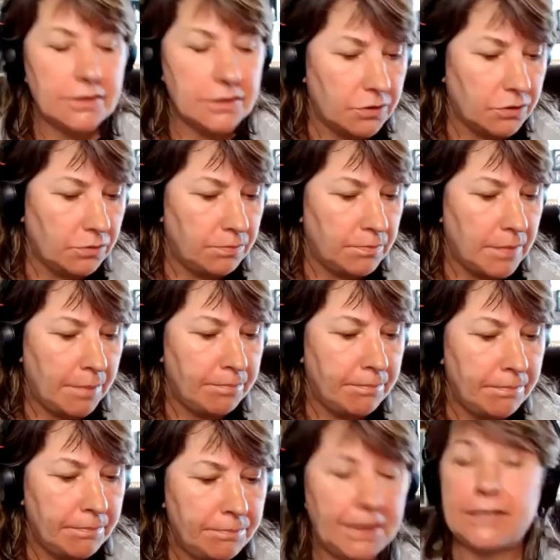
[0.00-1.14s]
So
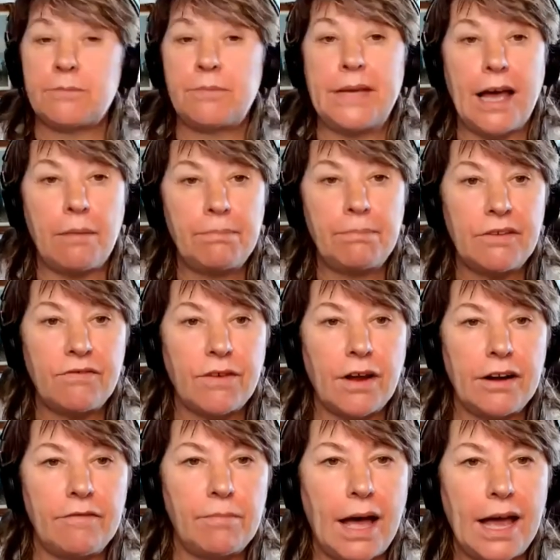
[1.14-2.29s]
mom picked me up in
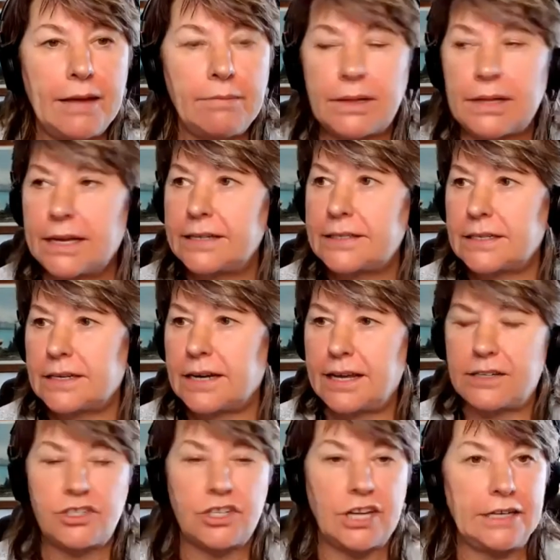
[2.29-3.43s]
front of my place, and
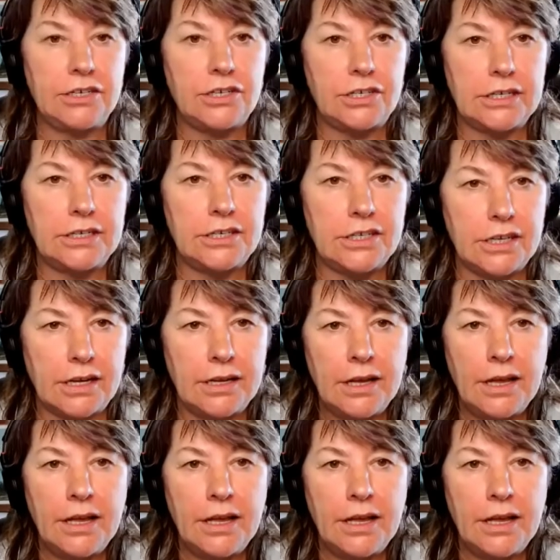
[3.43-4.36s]
I changed into,